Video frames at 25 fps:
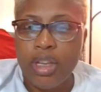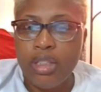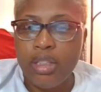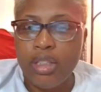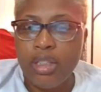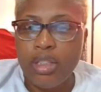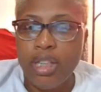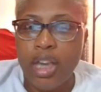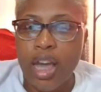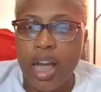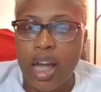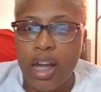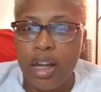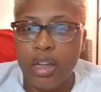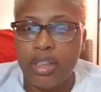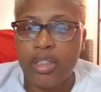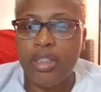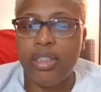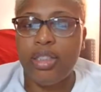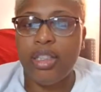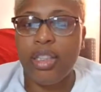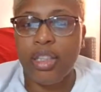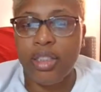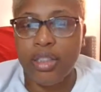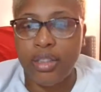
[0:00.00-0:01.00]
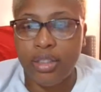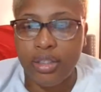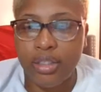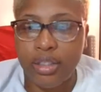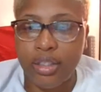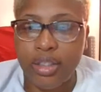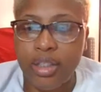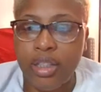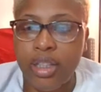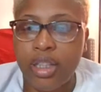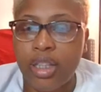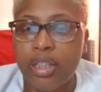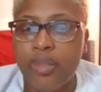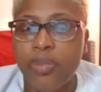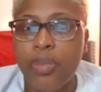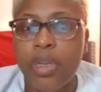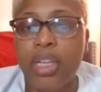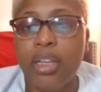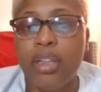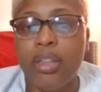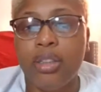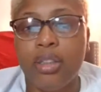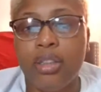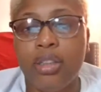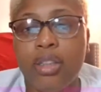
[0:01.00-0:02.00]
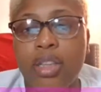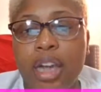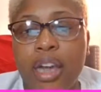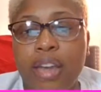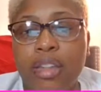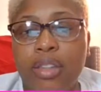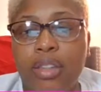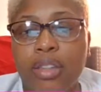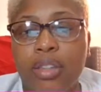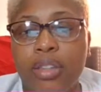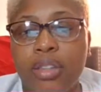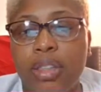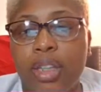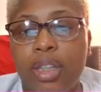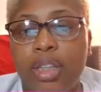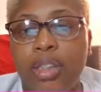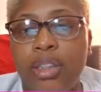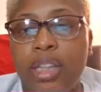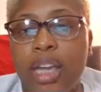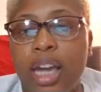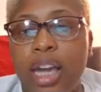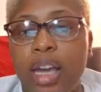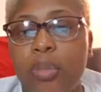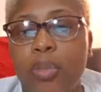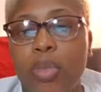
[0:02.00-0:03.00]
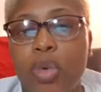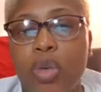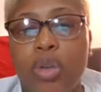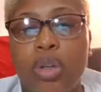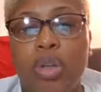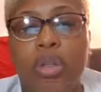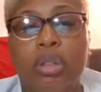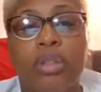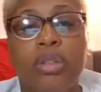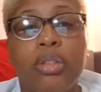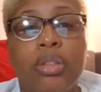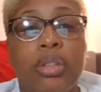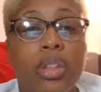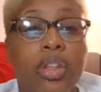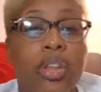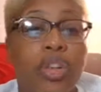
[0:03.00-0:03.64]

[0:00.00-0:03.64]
It's toxic. Yeah, men is acting a lot more